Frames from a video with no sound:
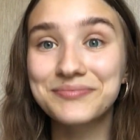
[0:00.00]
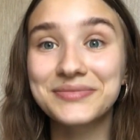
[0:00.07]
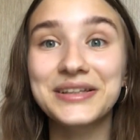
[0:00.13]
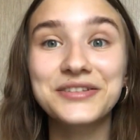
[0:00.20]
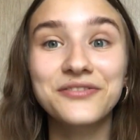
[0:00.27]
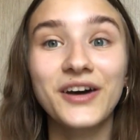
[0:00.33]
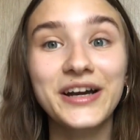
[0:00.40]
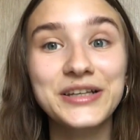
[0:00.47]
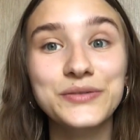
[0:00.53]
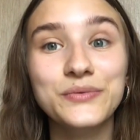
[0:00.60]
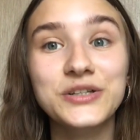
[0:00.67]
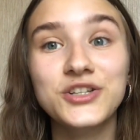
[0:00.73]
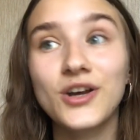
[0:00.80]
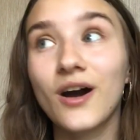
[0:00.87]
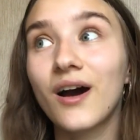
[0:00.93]
advice,
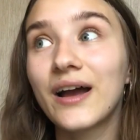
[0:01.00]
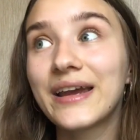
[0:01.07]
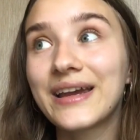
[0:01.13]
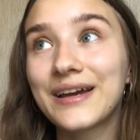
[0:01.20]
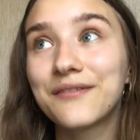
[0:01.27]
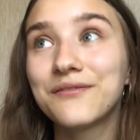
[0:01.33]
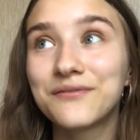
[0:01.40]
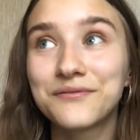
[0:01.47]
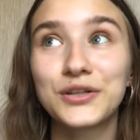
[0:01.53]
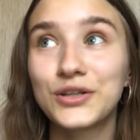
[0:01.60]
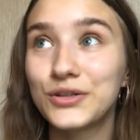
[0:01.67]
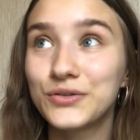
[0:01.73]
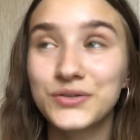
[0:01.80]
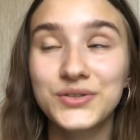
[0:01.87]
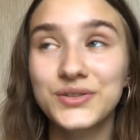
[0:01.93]
which I have
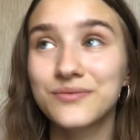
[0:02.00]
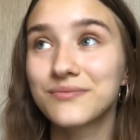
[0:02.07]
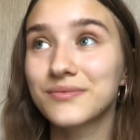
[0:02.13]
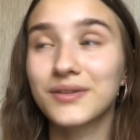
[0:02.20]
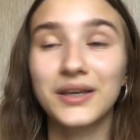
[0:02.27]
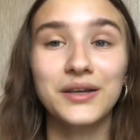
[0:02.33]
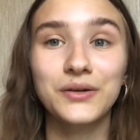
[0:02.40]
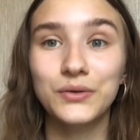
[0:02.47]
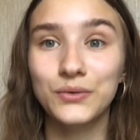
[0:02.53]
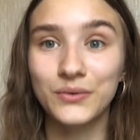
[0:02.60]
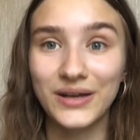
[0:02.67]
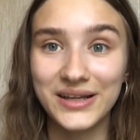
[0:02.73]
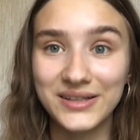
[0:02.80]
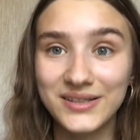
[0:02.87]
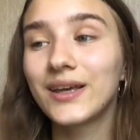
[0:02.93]
used like
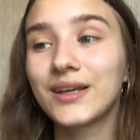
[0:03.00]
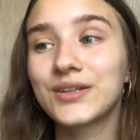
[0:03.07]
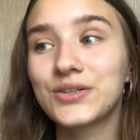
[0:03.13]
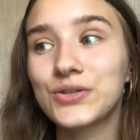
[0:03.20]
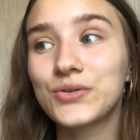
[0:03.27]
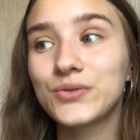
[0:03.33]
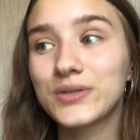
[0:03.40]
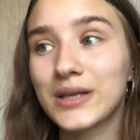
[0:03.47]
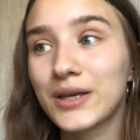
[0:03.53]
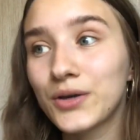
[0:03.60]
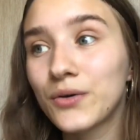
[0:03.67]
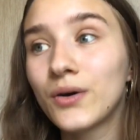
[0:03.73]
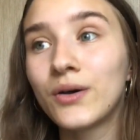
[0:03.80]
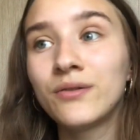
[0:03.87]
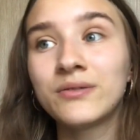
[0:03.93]
always, is to set
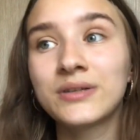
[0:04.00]
your own